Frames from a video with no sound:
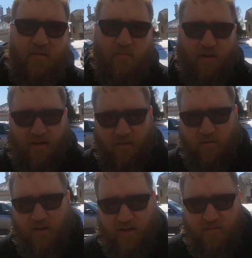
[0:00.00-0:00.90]
One thing I
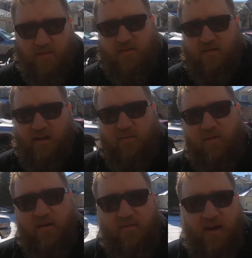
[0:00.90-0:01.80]
realized about this life,
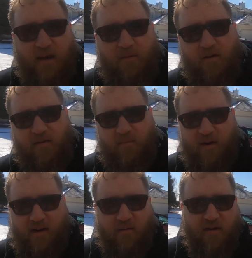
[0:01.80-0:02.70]
when you have time, you don't have
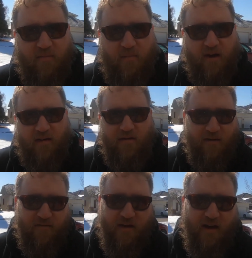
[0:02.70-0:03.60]
money, and when you have money, you don't
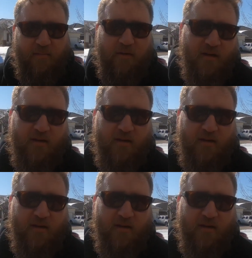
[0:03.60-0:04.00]
have time.